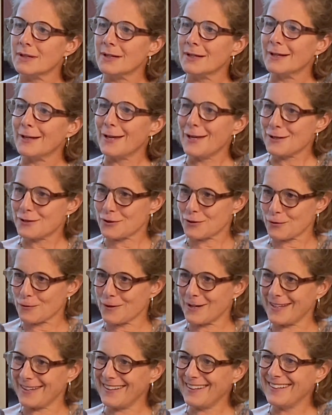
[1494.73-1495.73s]

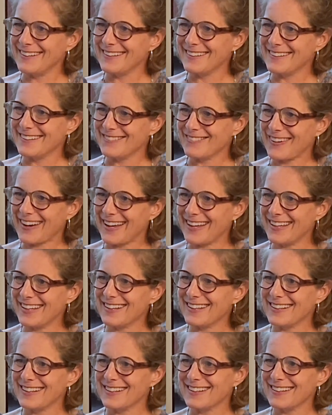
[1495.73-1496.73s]
history. Yeah. Right?
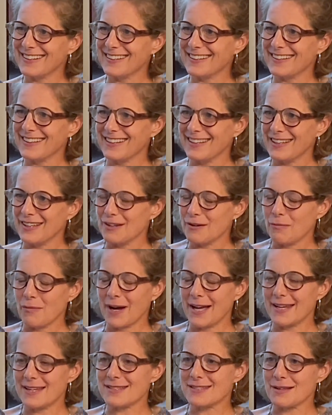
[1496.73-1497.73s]
Why is this a hot
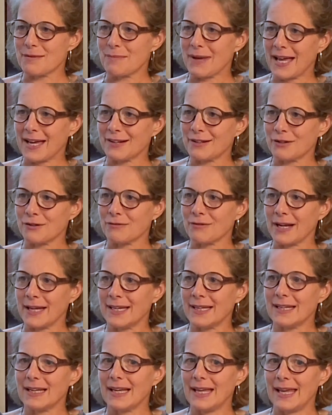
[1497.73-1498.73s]
Why does issue it matter right, right
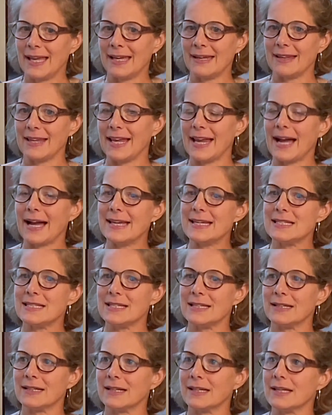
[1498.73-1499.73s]
now? And the
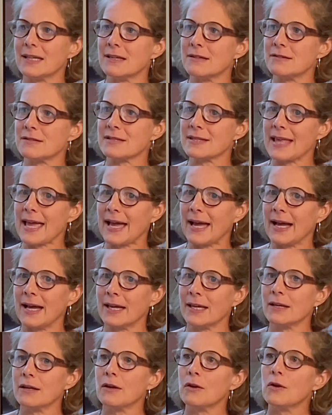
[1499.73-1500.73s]
idea is
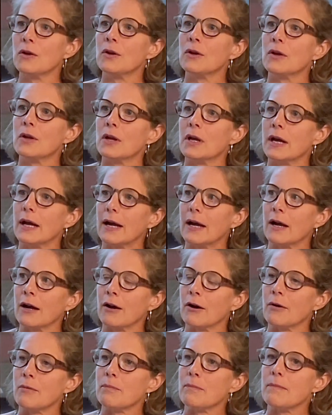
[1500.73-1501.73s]
that
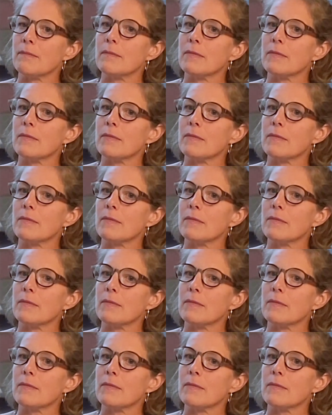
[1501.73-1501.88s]
um,